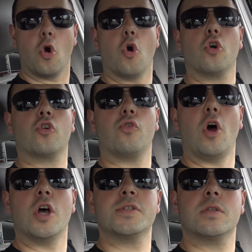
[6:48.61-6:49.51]
or
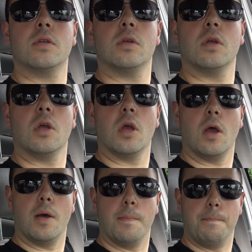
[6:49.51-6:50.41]
crossed,
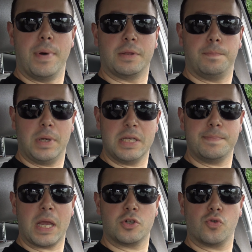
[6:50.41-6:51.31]
but please
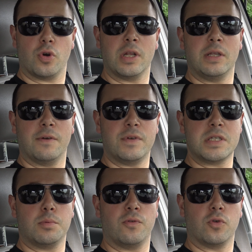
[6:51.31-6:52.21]
make sure that they're
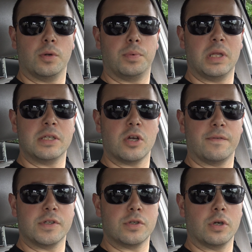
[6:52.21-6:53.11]
visible for the police
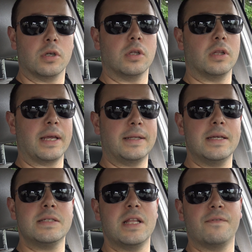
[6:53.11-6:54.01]
officer. Like
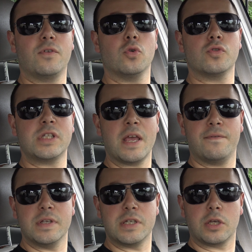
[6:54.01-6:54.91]
this, they feel
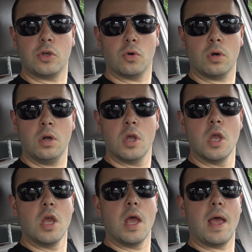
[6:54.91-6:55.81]
safe and secure.
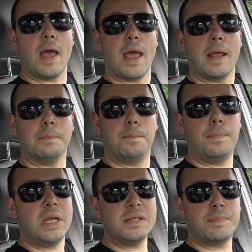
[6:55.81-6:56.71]
And
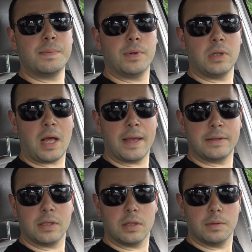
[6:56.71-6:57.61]
please be
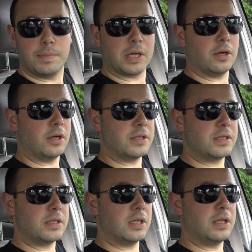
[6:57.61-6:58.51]
polite,
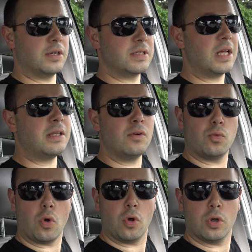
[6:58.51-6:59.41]
because there is nothing
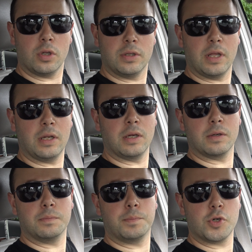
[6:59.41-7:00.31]
wrong than
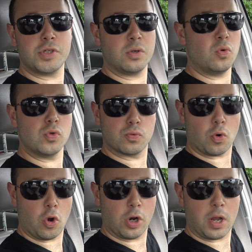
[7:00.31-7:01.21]
a person who's
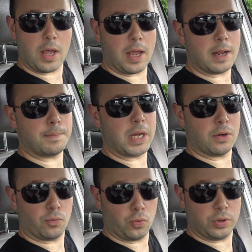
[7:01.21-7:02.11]
wrong and
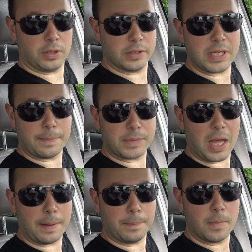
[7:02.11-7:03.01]
being rude in the same
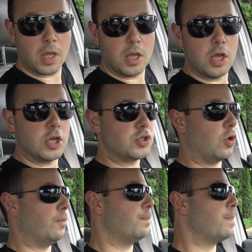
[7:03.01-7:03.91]
time. So